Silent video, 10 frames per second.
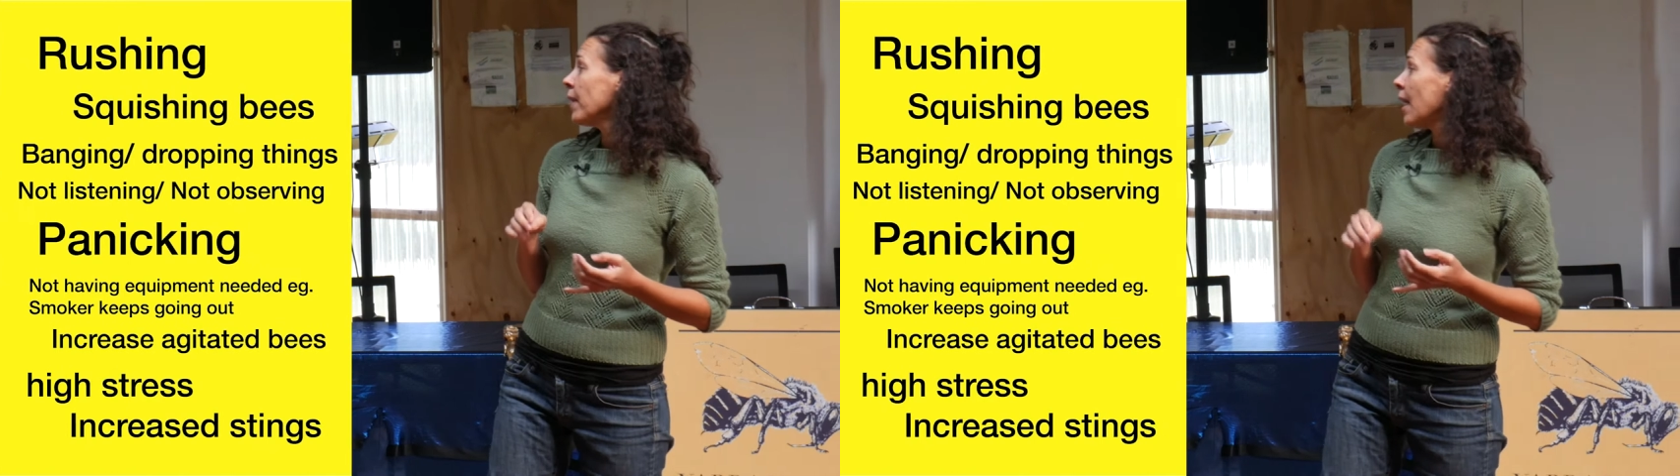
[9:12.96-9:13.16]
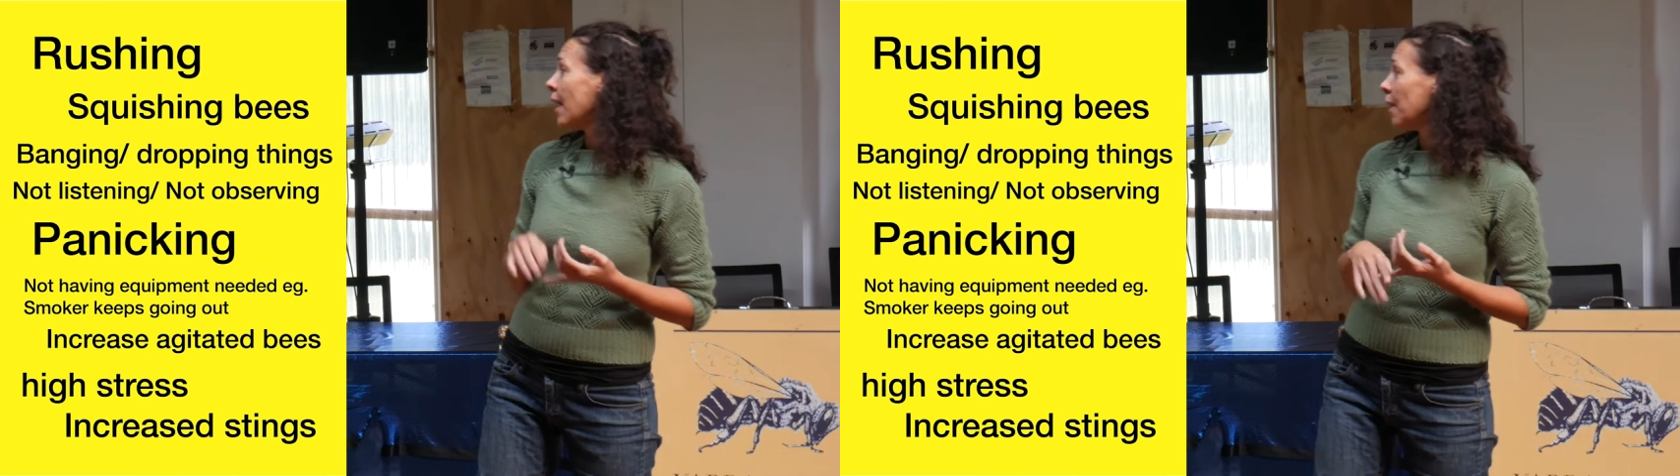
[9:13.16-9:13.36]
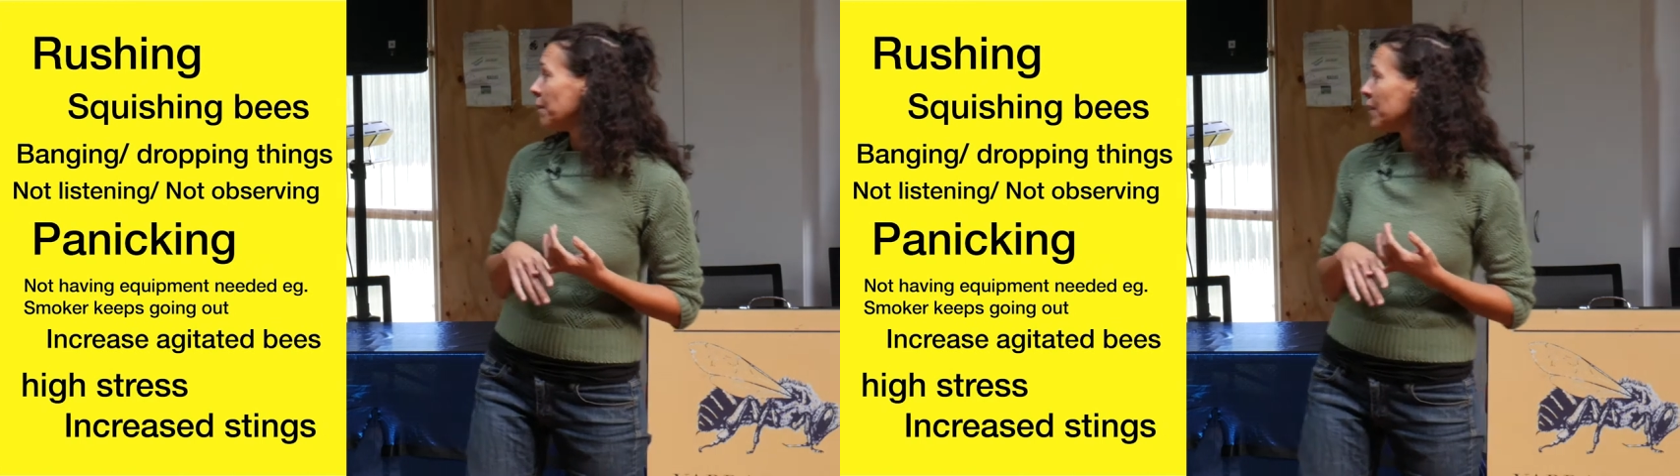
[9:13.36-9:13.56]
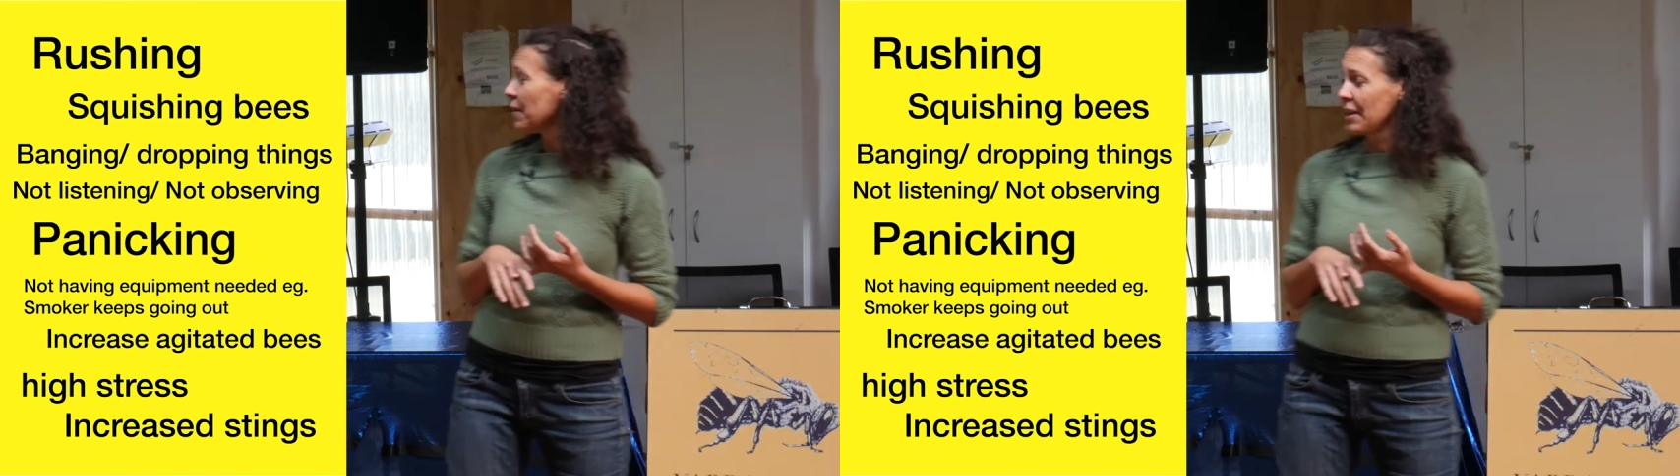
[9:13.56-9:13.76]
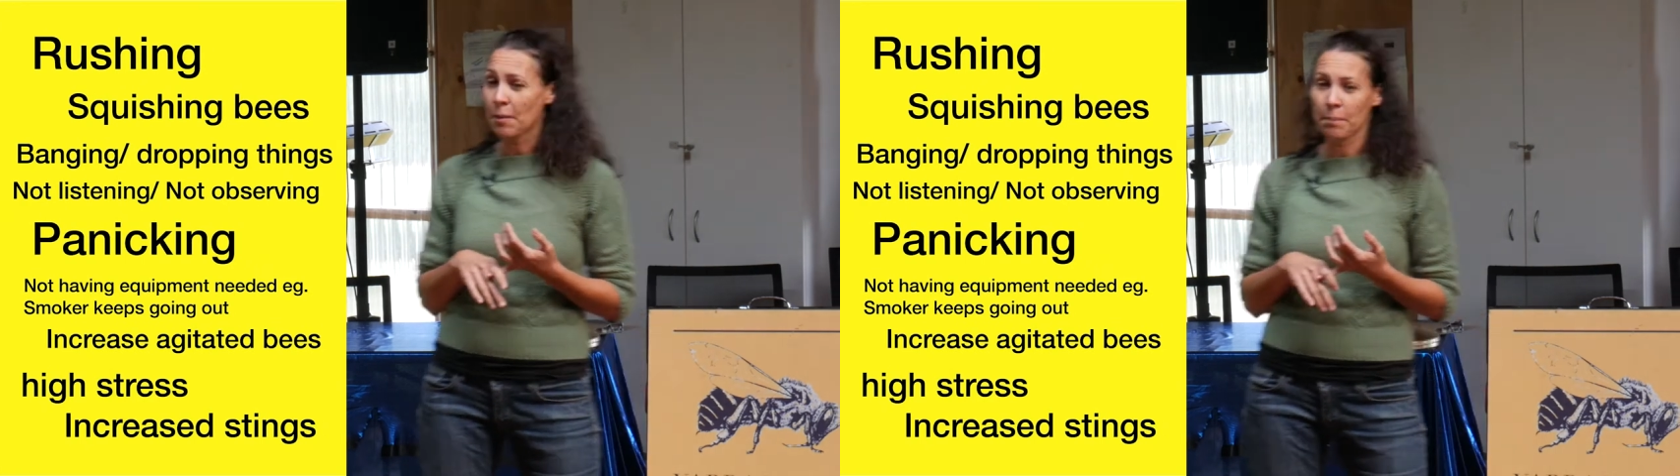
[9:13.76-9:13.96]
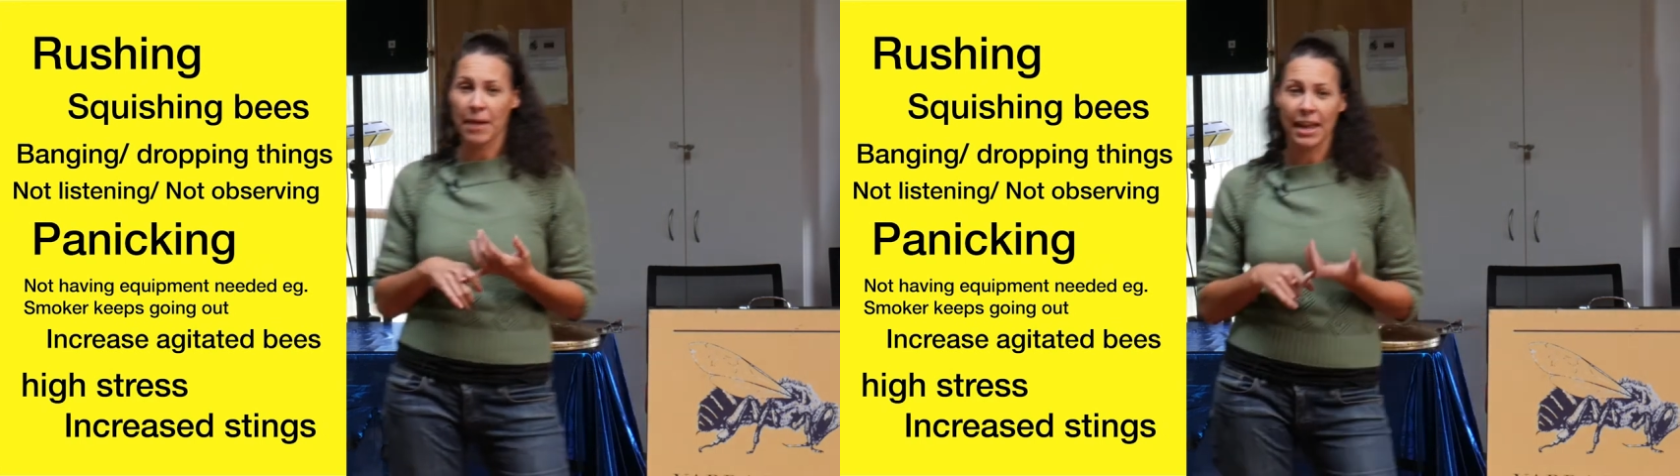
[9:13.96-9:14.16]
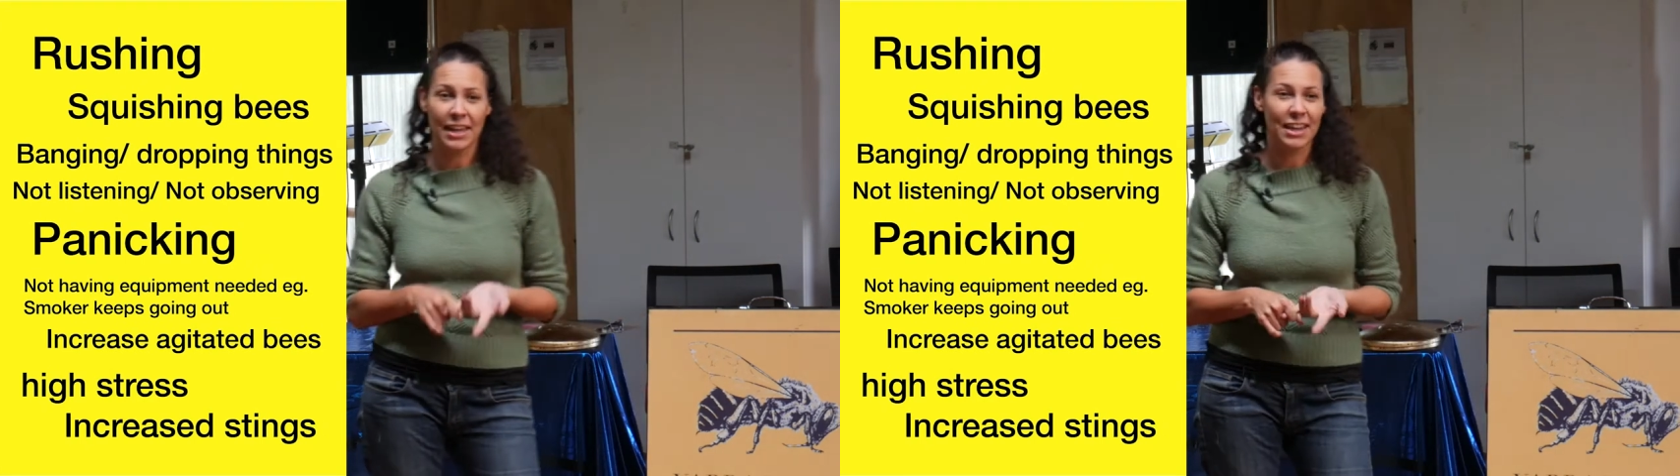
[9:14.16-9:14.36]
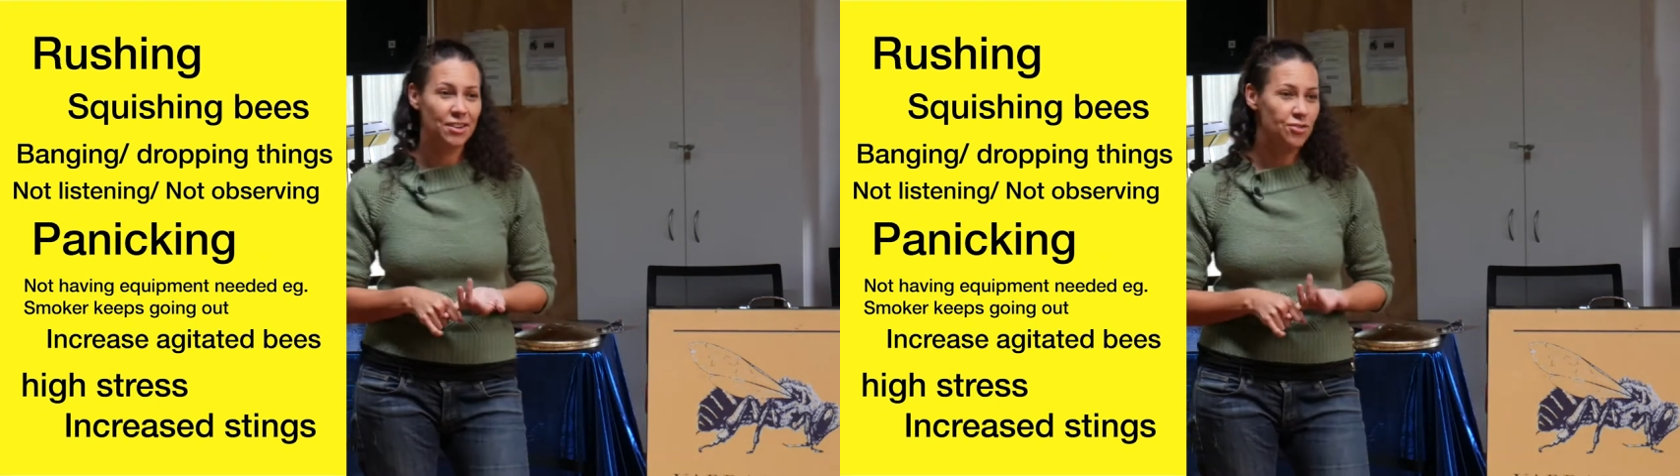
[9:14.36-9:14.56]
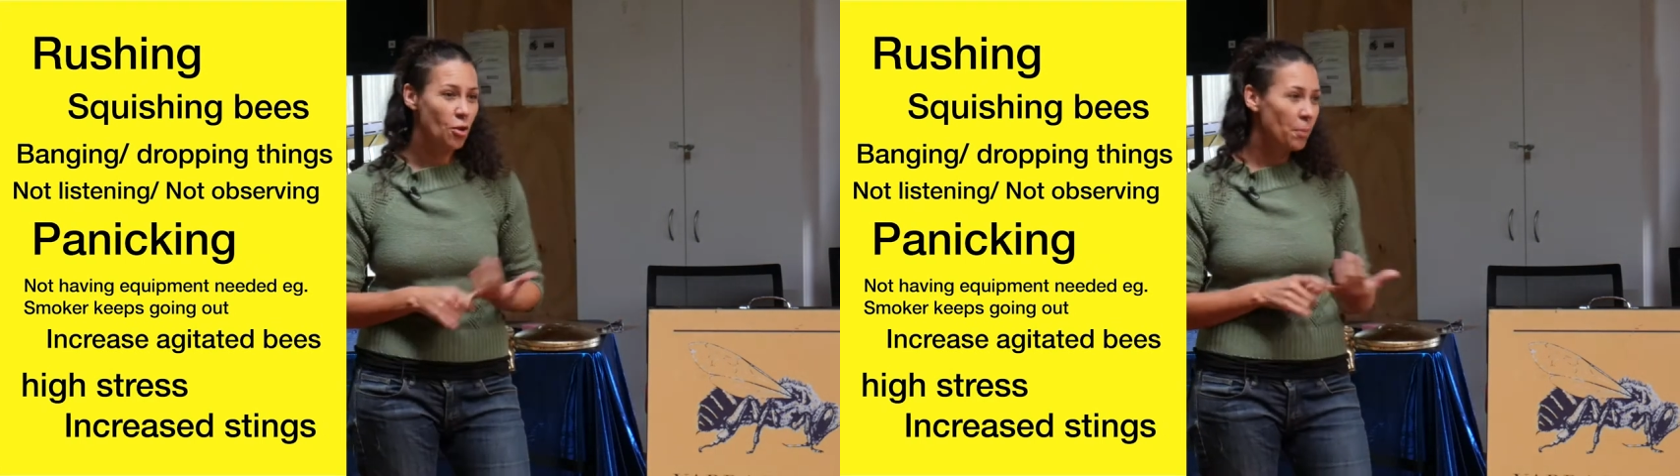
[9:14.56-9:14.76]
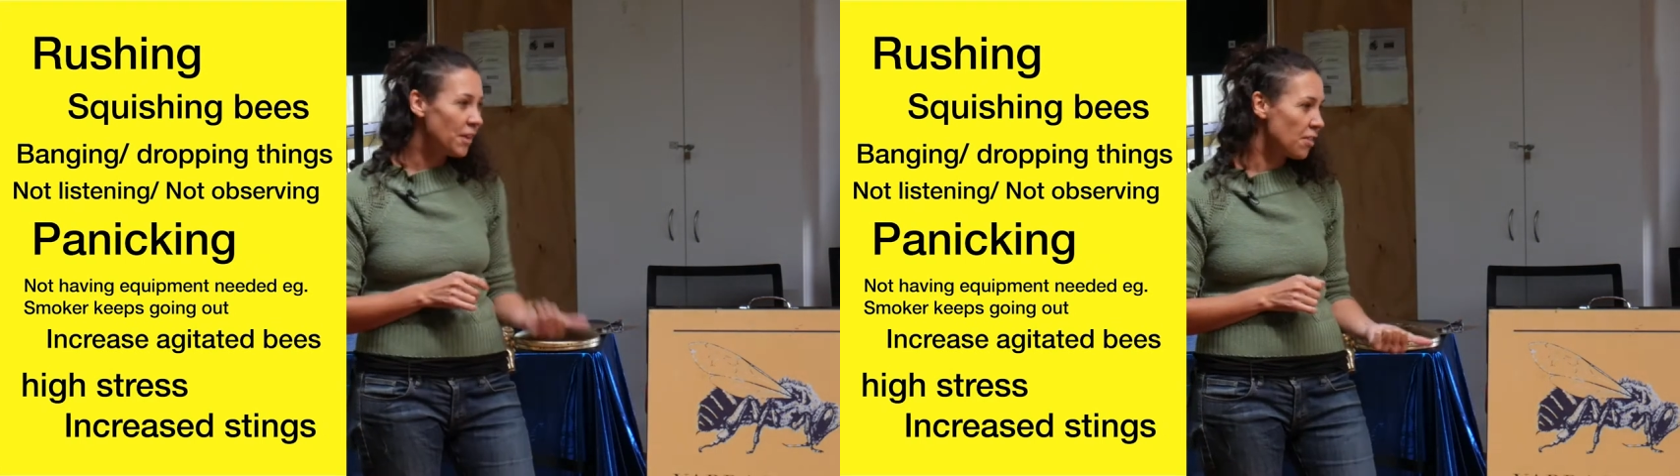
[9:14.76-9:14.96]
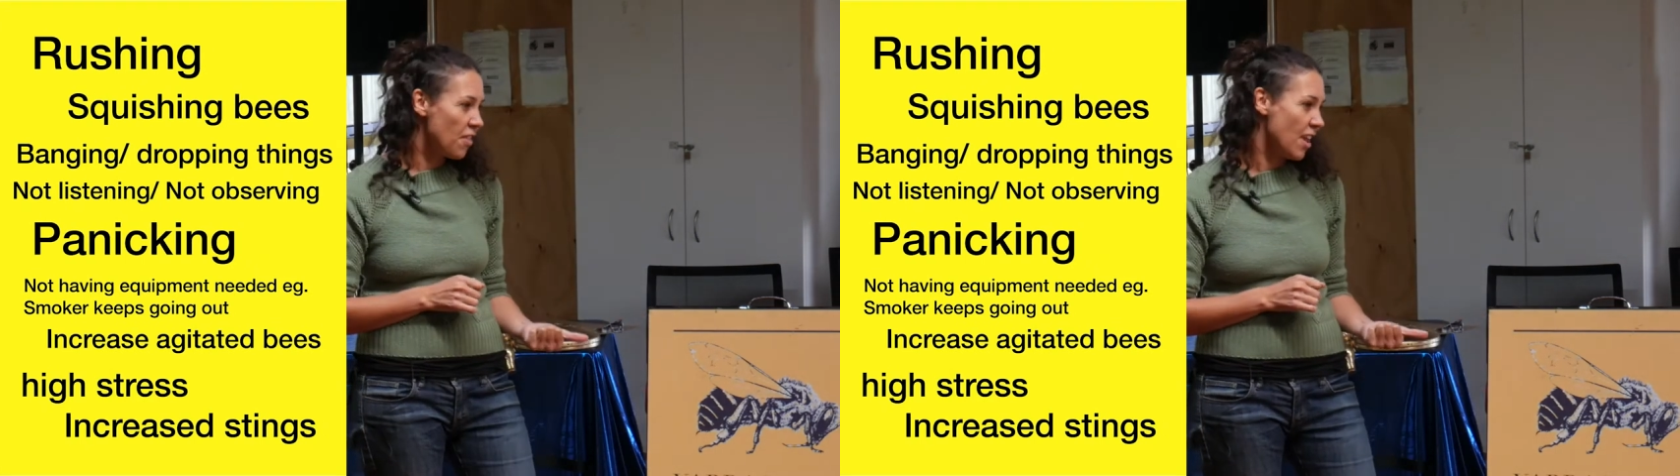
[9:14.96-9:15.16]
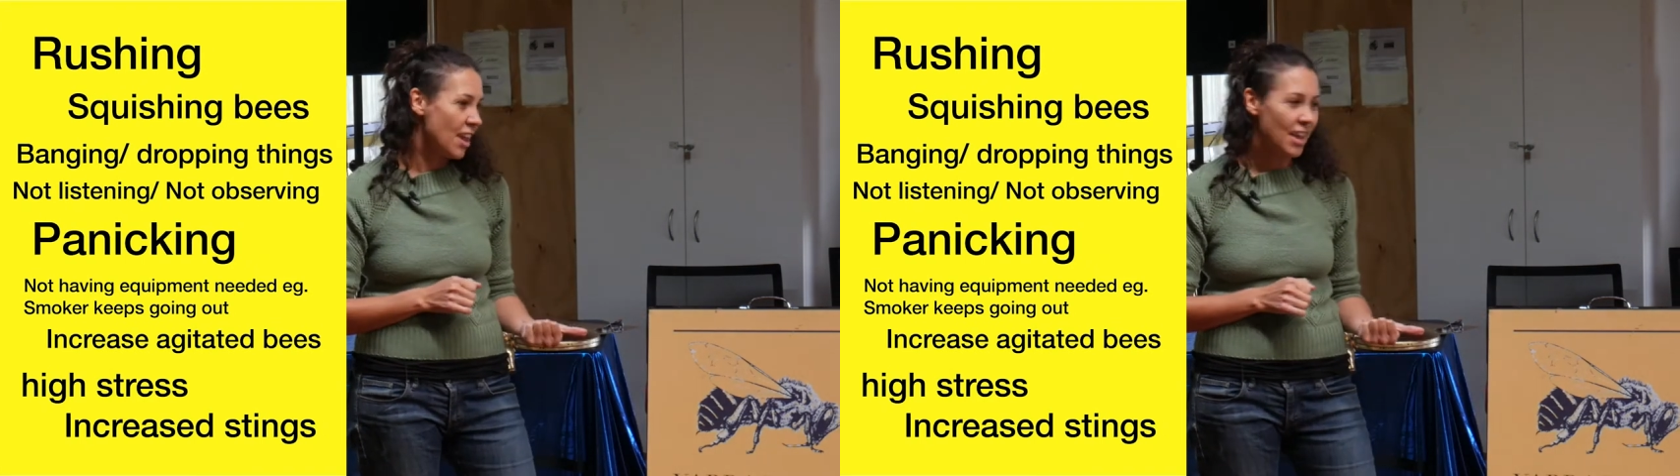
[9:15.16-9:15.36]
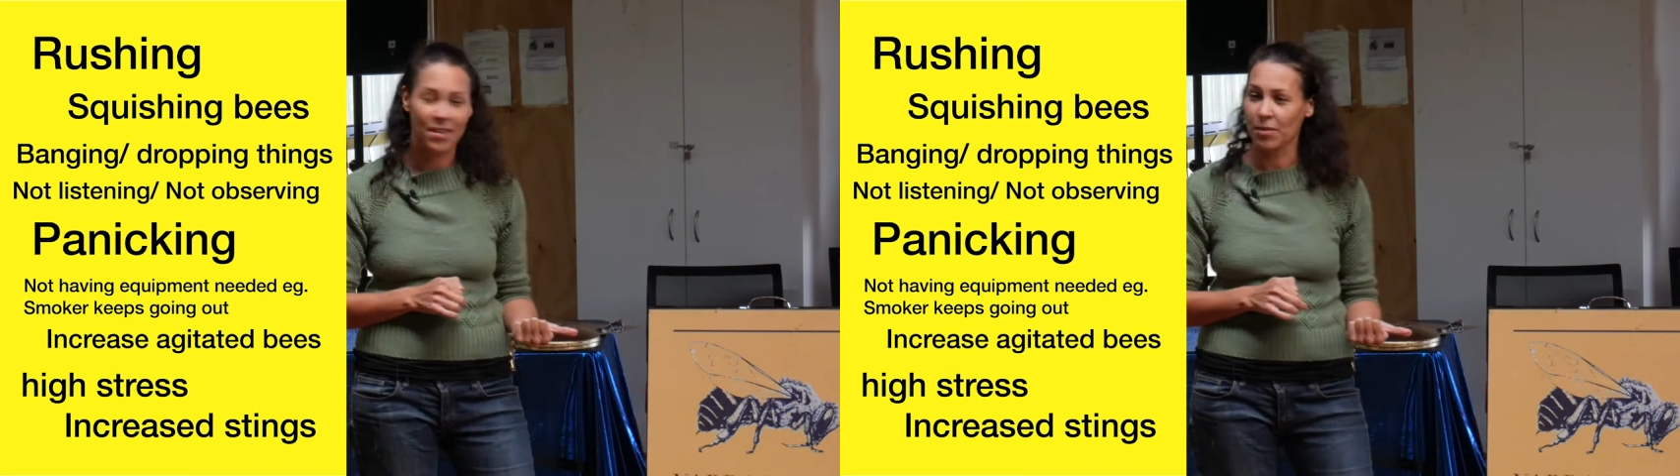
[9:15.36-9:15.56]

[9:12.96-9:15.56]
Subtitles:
You end up banging and dropping things,